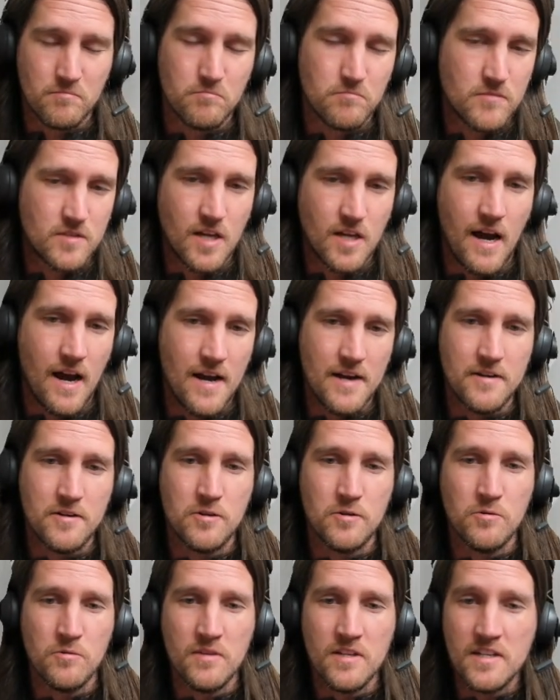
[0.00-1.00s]
tie
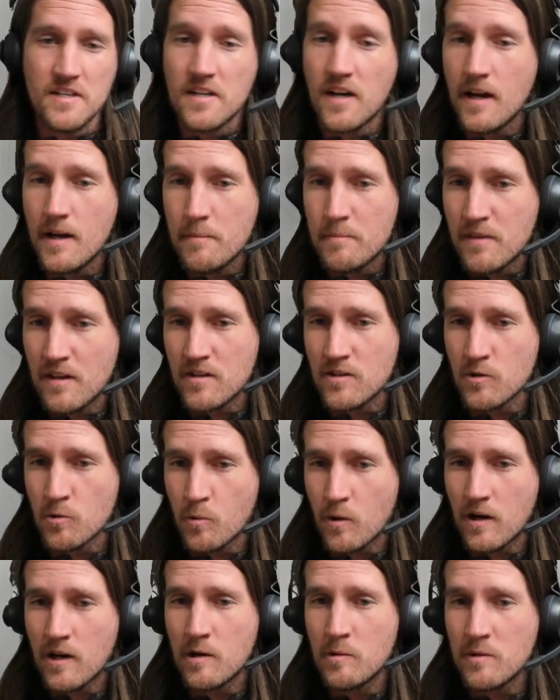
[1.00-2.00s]
to the type that you're
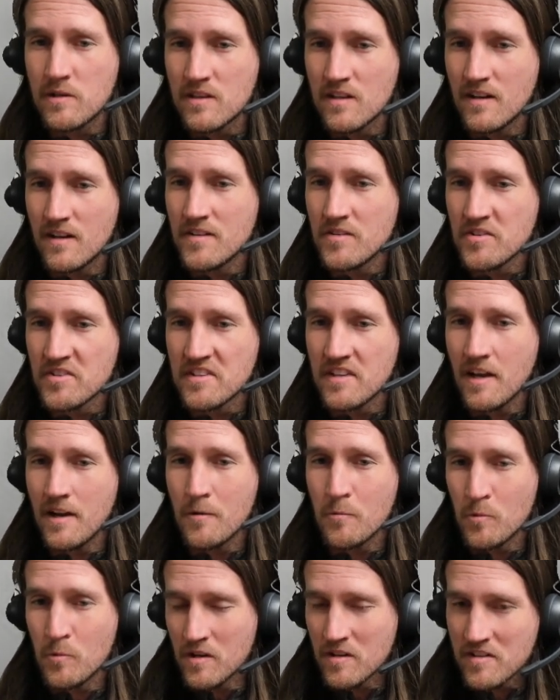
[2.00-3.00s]
working with to
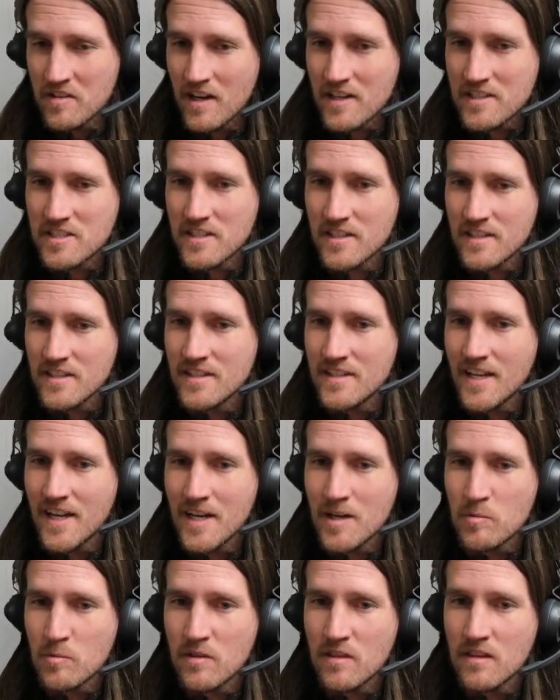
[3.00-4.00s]
understand what is actually
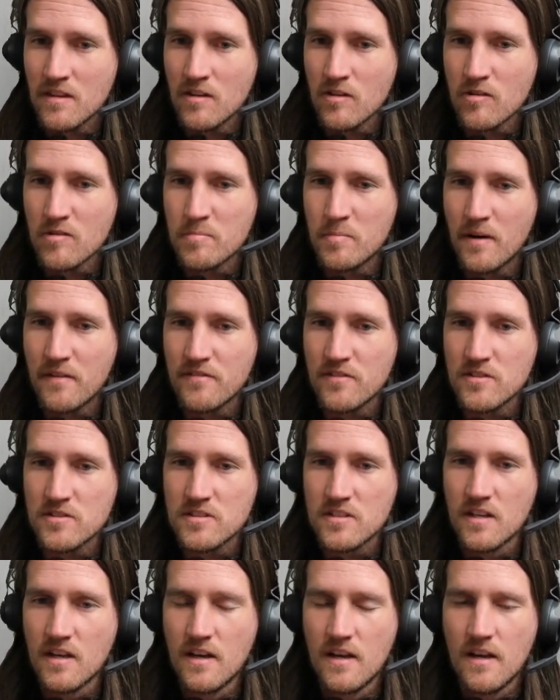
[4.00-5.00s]
contained within those
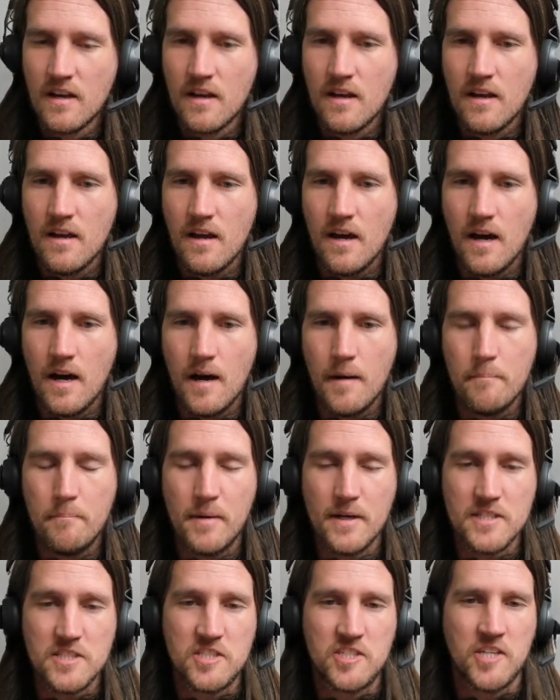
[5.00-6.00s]
buffers.
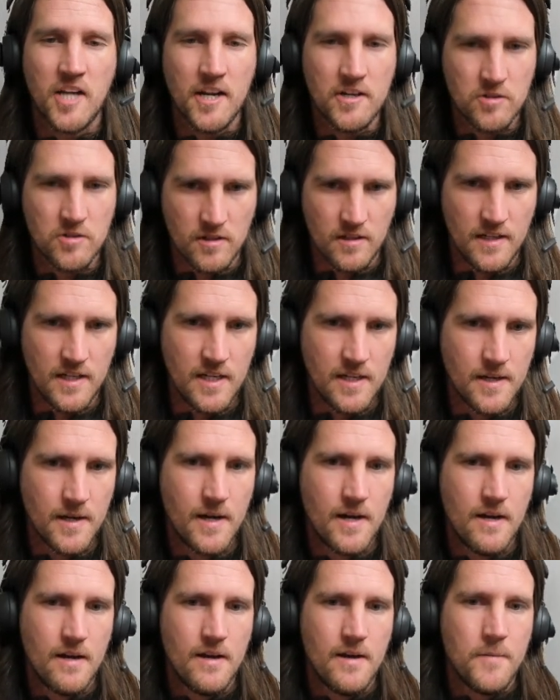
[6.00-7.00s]
But generally,
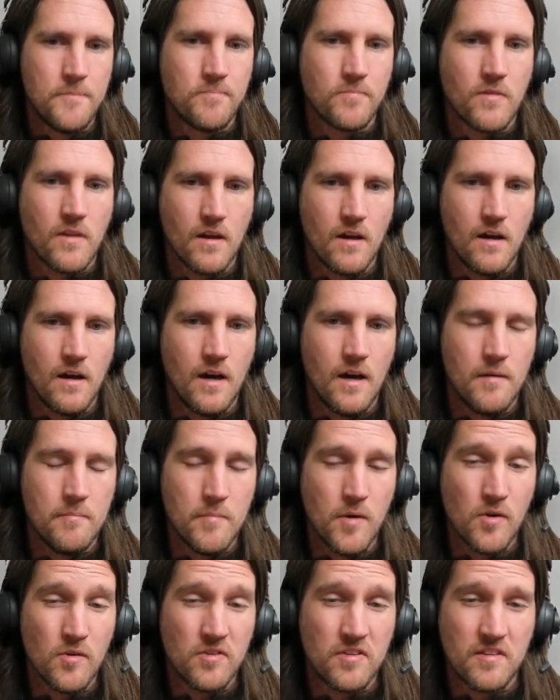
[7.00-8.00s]

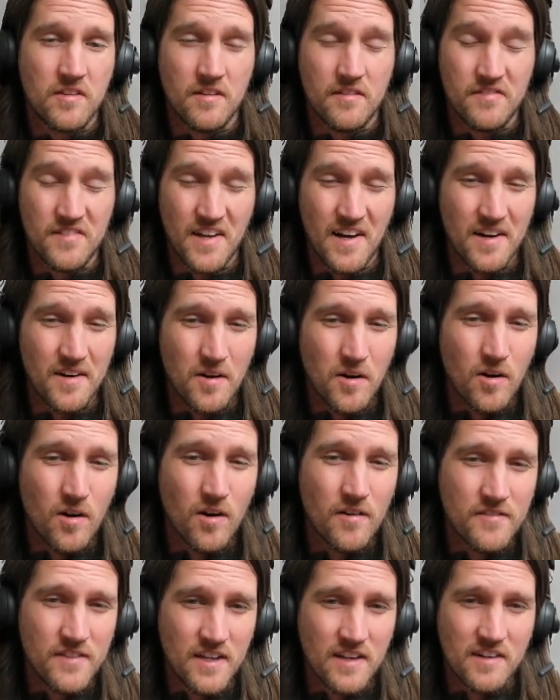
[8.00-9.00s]
most, if not
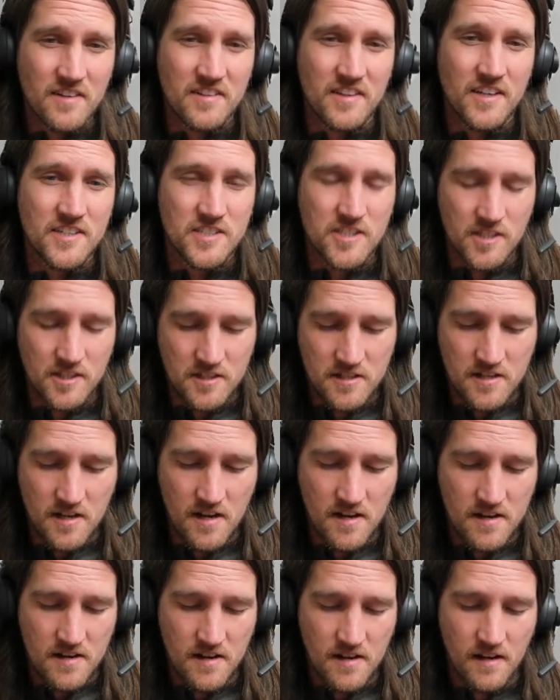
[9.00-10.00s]
all of the
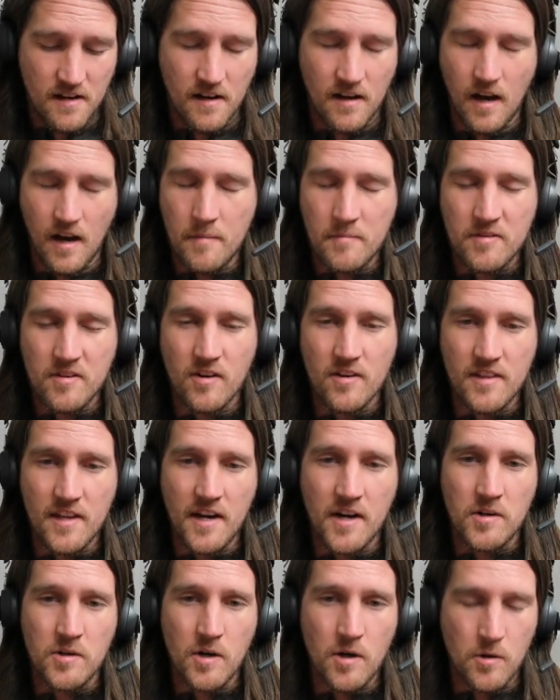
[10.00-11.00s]
the
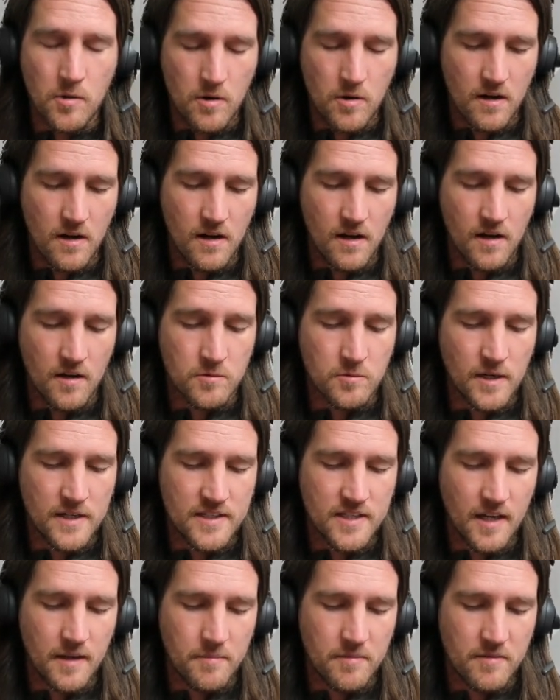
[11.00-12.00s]
arrow array
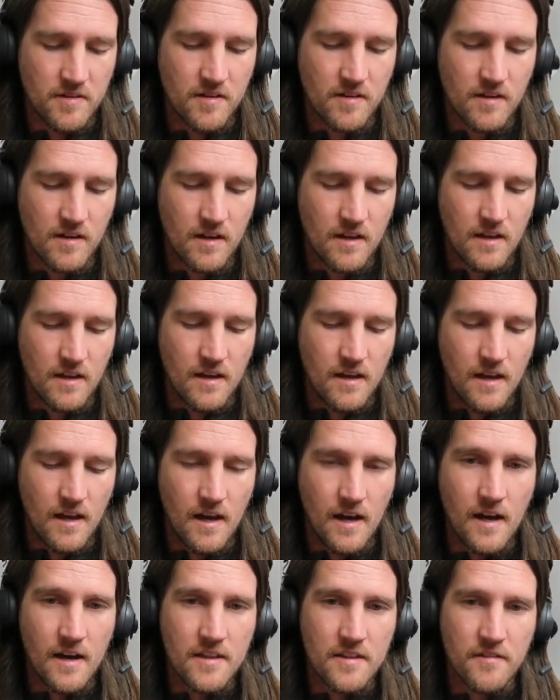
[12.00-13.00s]
types
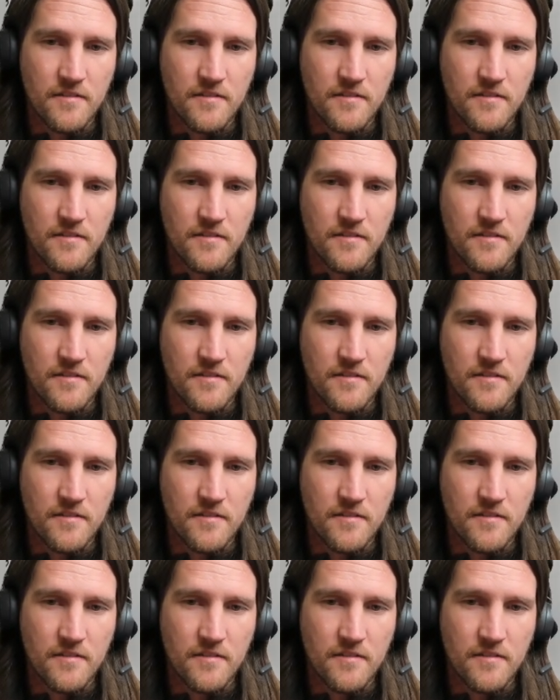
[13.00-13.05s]
The